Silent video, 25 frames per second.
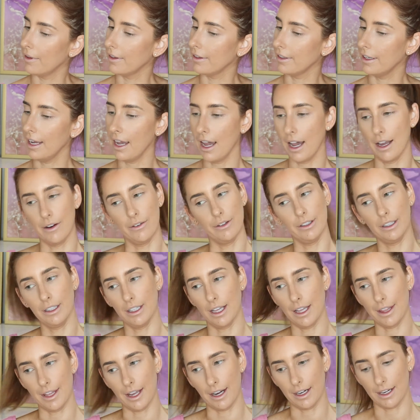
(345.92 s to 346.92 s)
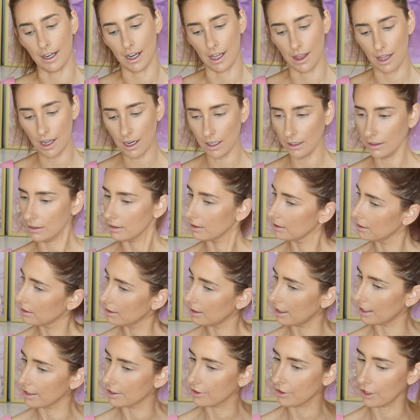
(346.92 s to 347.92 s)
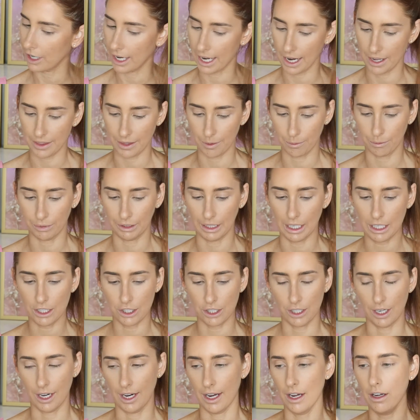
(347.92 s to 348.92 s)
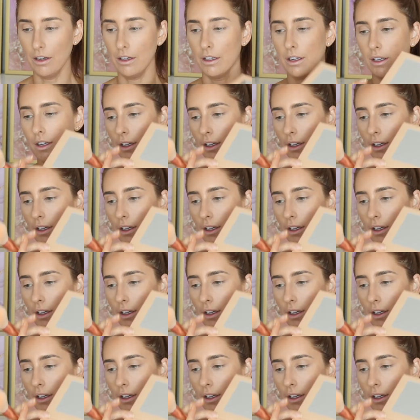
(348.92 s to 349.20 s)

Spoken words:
Yeah, I really like that colour. Let's try out the blush now.